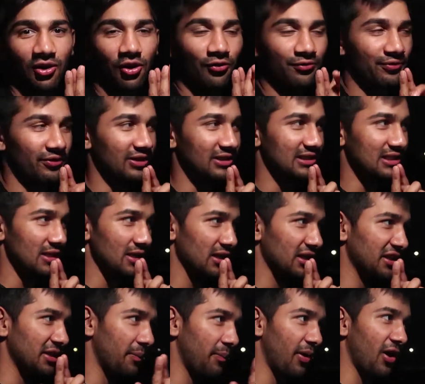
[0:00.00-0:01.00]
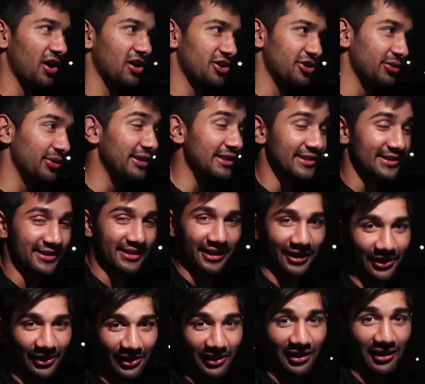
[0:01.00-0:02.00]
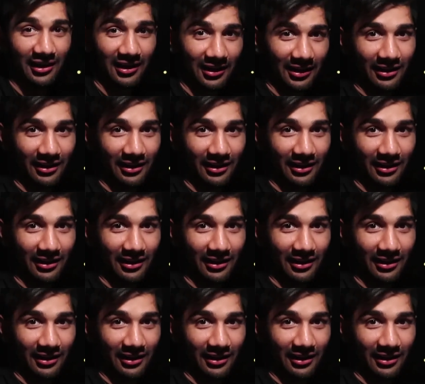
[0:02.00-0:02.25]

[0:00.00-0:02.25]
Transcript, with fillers: Hopefully uh, the part two is good.